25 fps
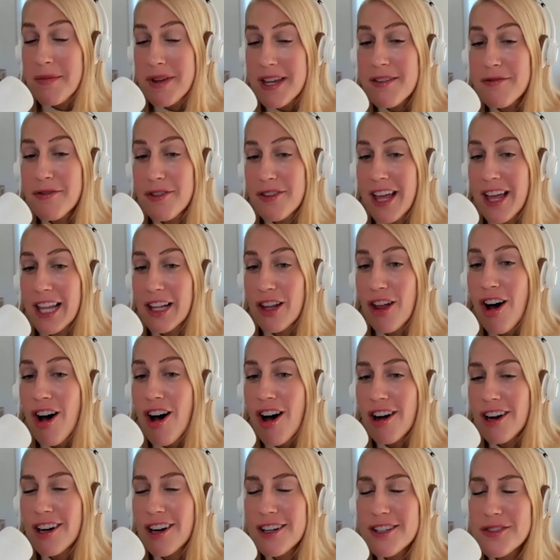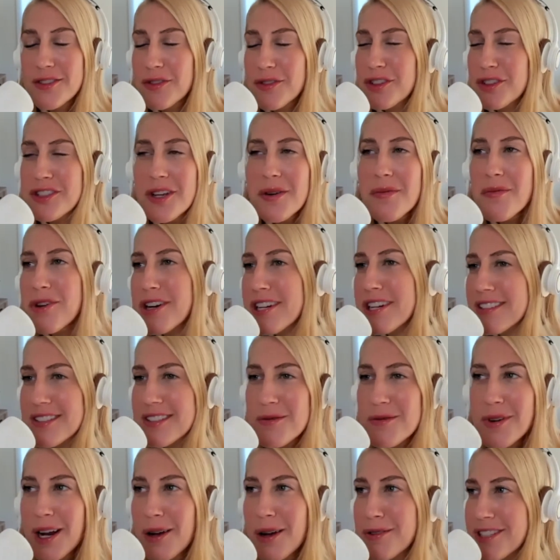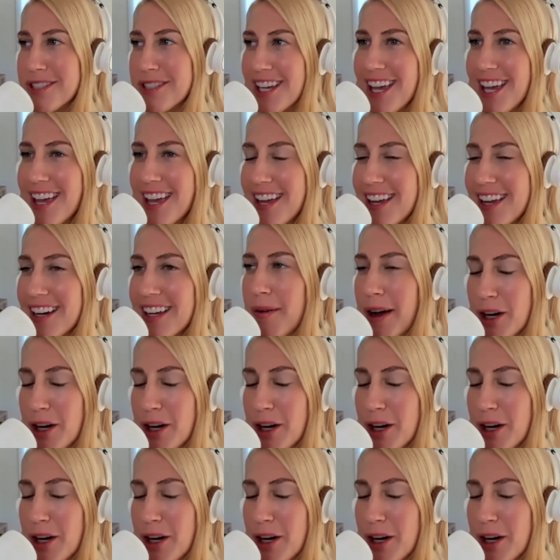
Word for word: meat for that long. Because for some reason, when I was a kid,